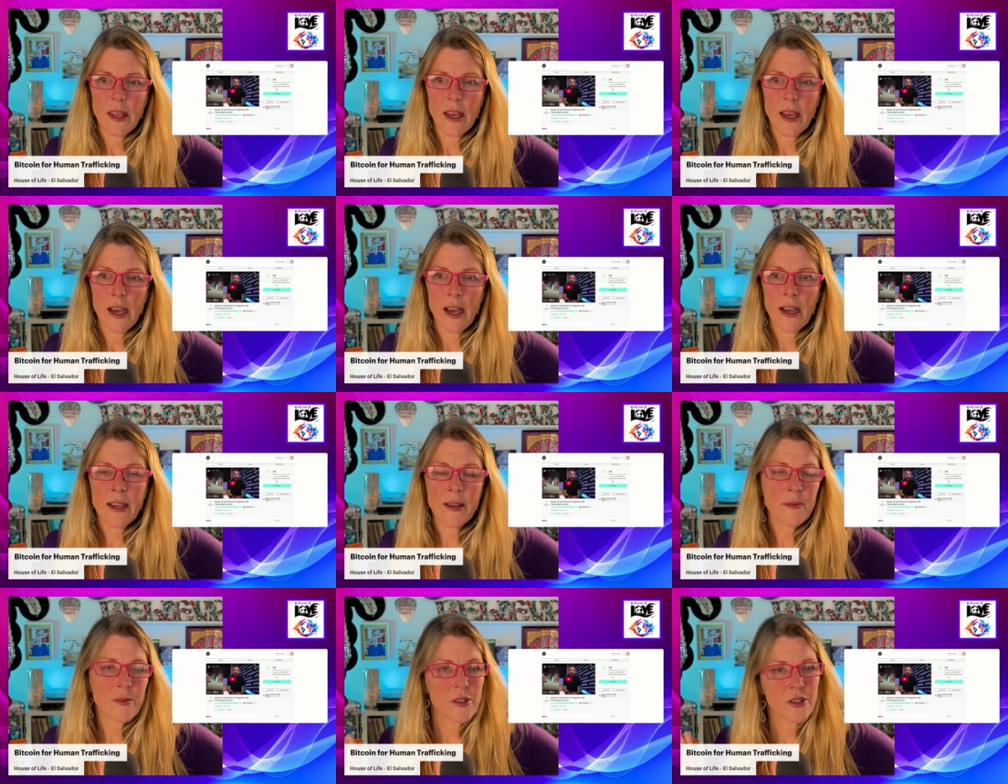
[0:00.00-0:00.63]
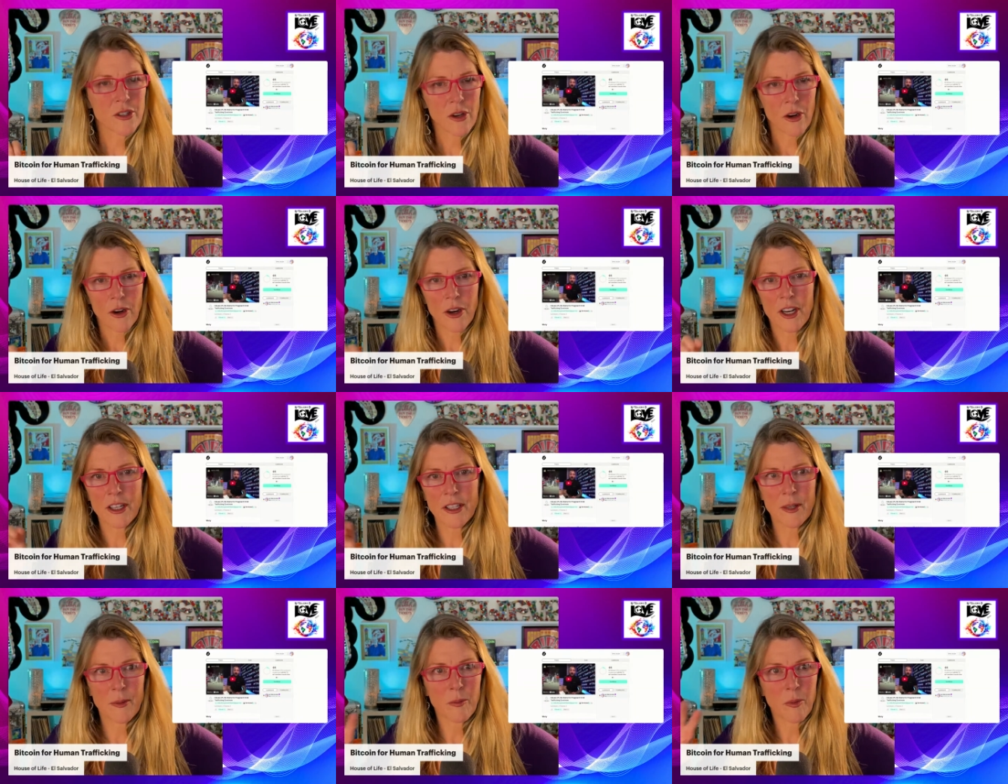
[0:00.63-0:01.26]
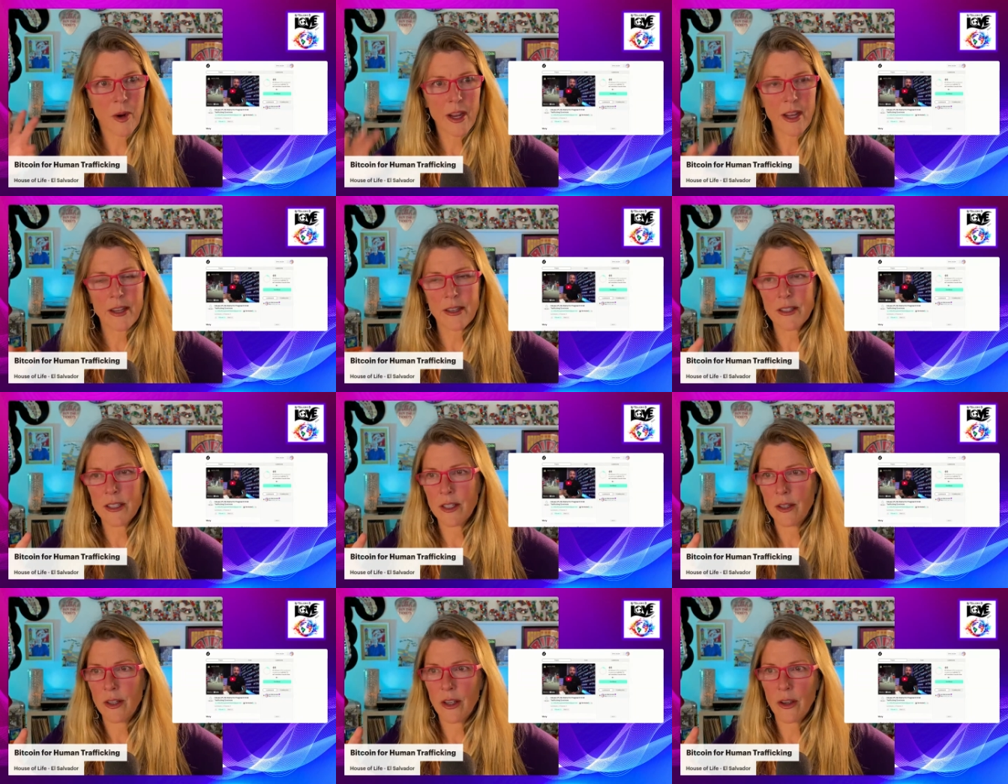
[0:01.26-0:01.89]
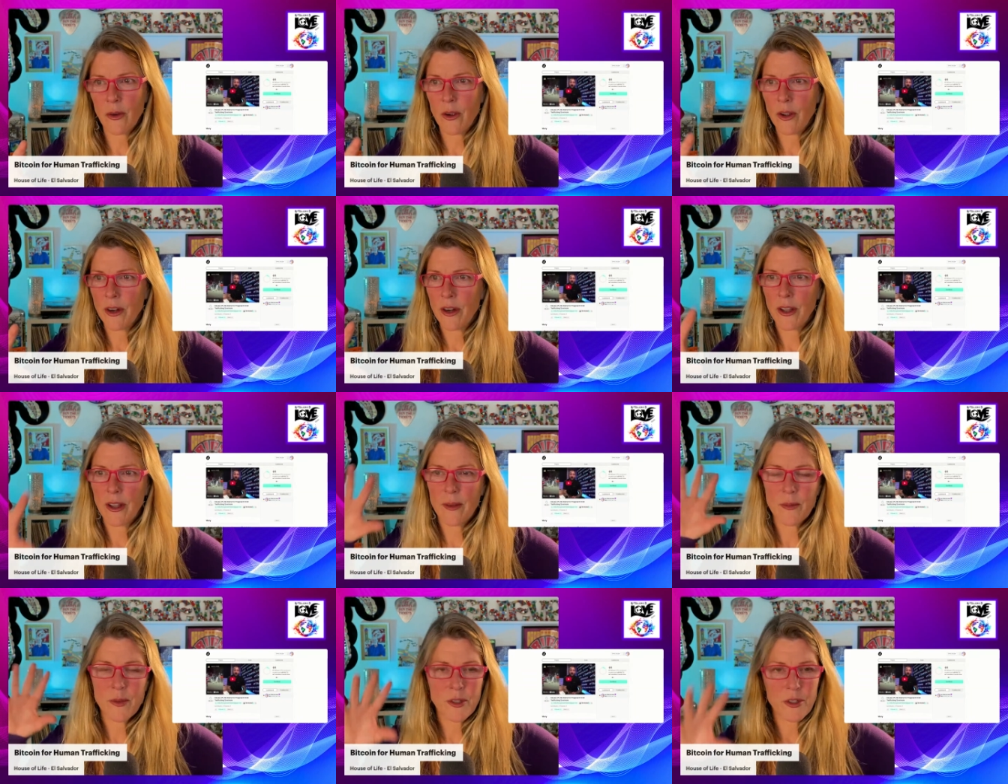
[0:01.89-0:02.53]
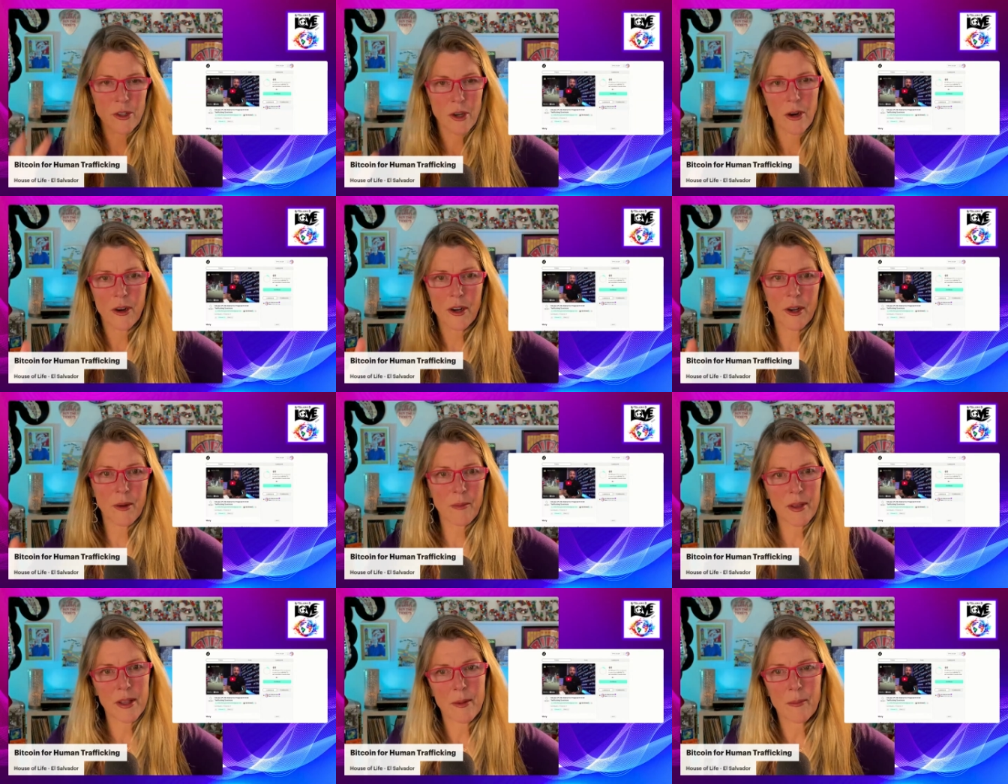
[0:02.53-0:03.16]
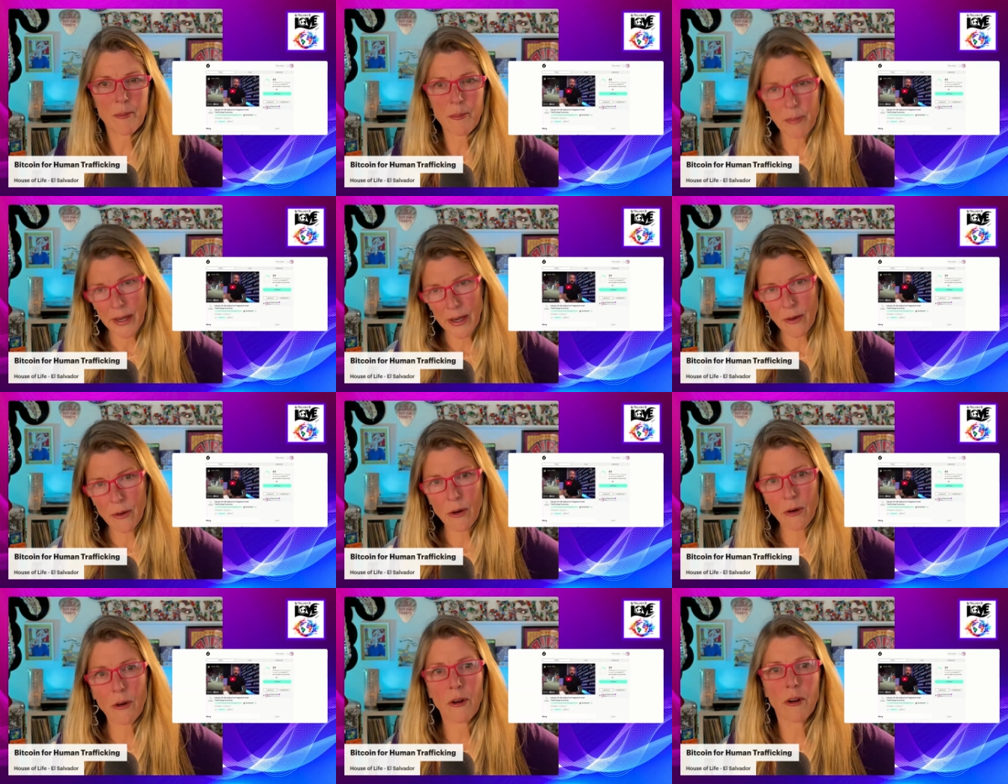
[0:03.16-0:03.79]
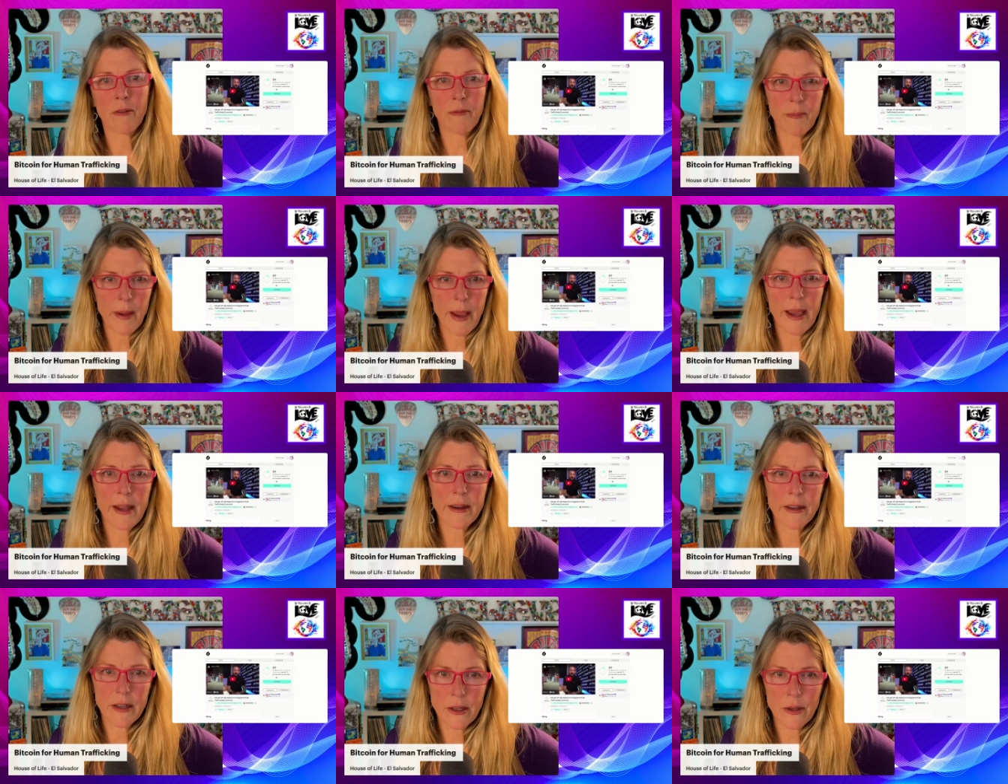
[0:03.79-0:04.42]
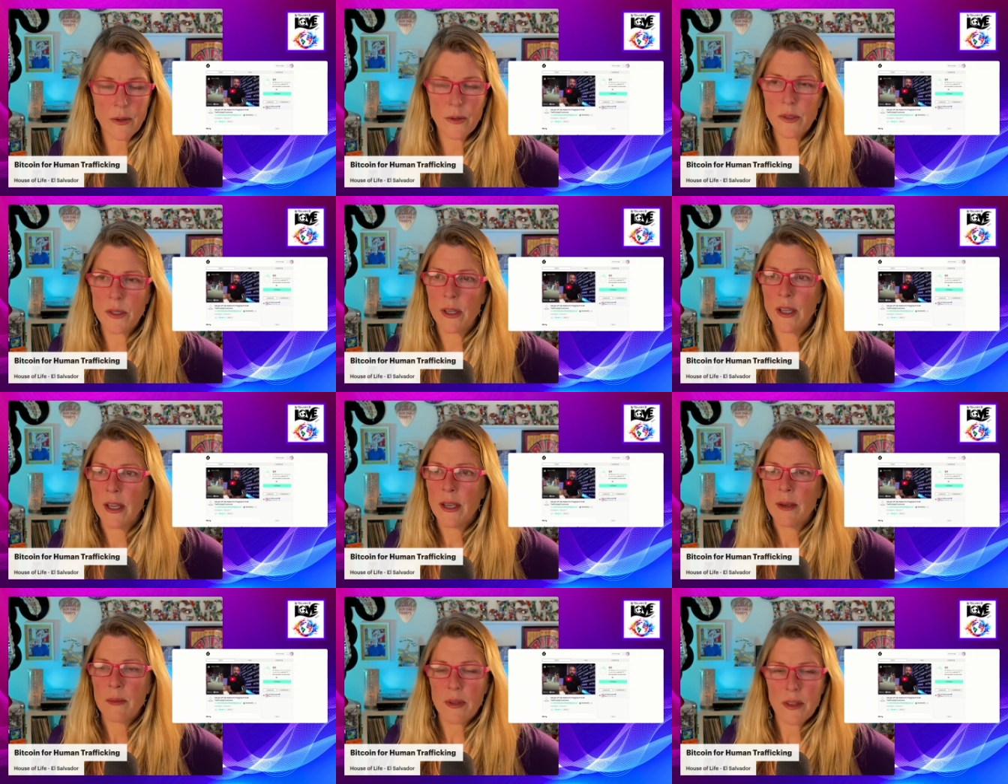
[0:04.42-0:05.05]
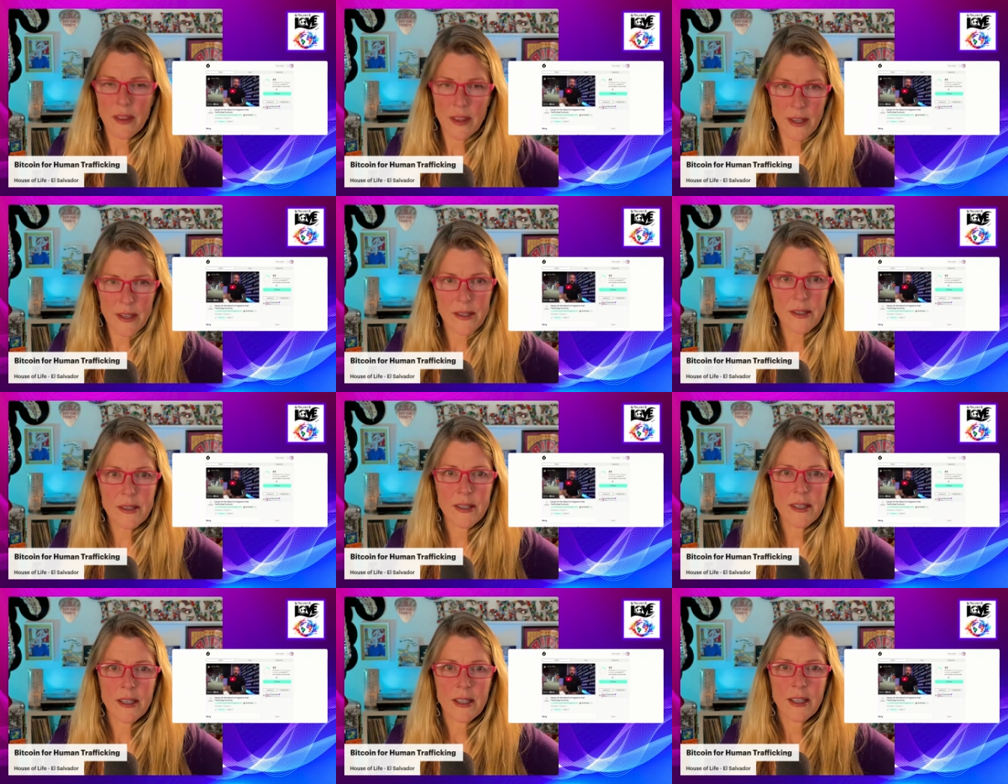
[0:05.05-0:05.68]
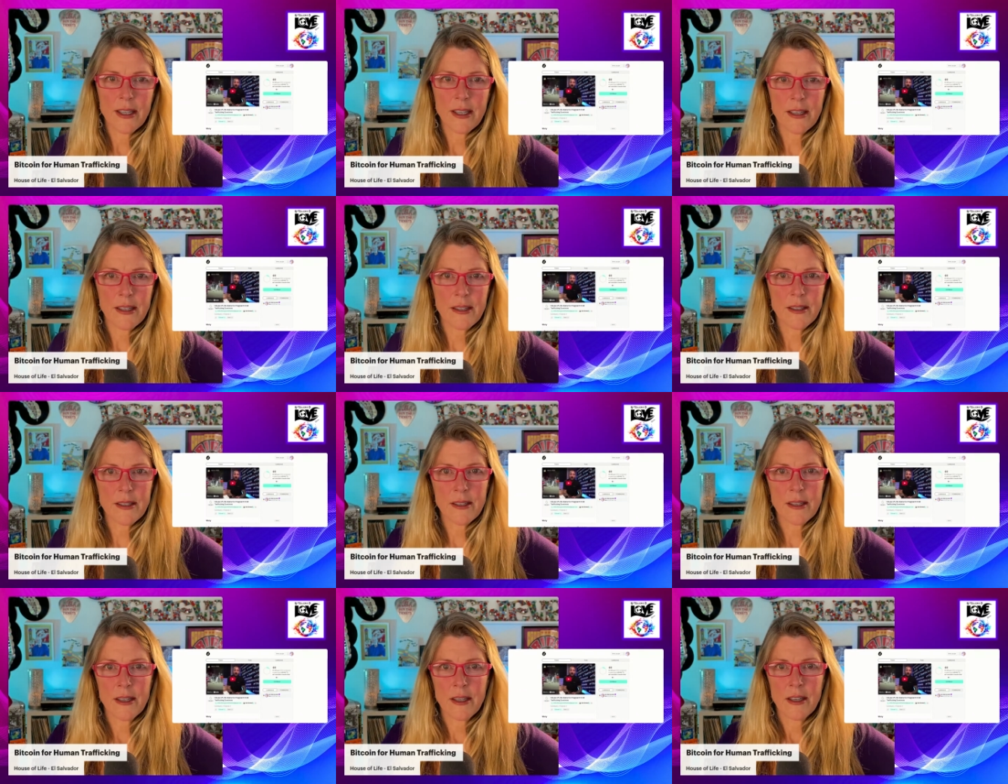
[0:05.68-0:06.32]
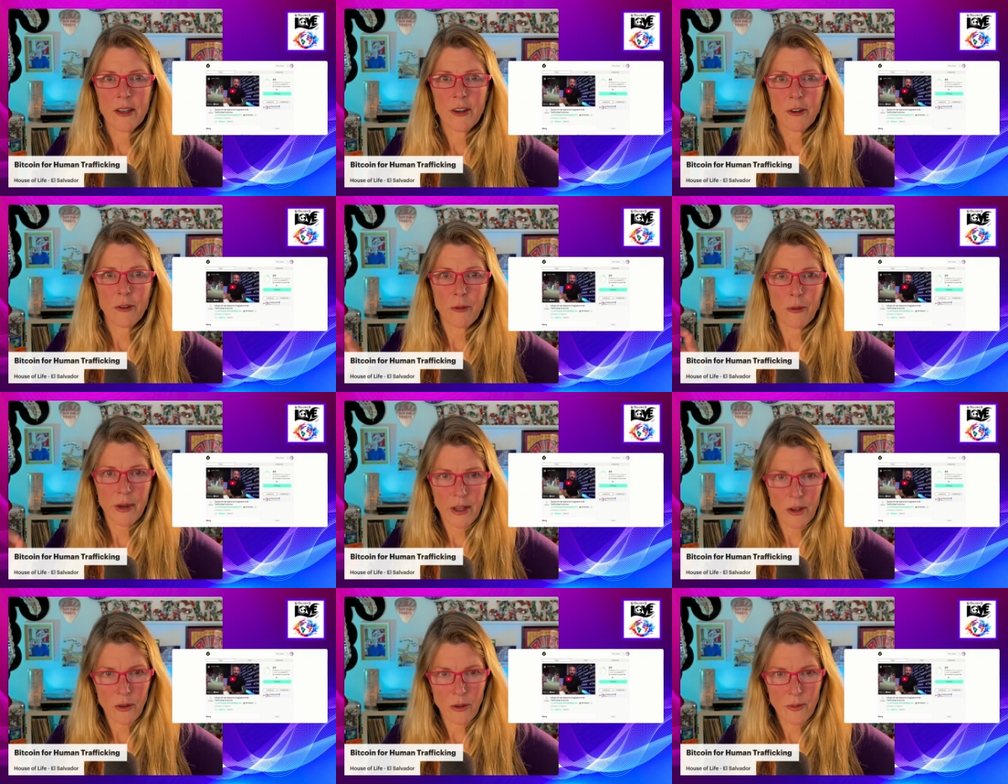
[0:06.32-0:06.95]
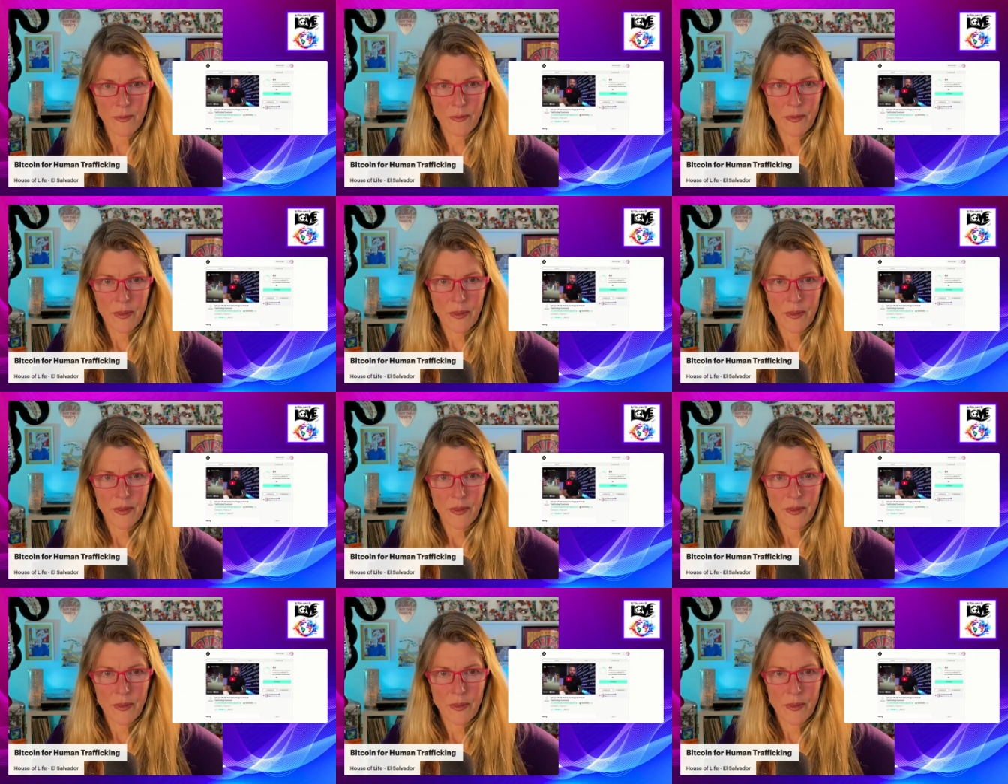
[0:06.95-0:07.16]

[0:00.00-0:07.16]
I am sorry to break it to you, and I am sorry to be the bearer of bad news, but this is real.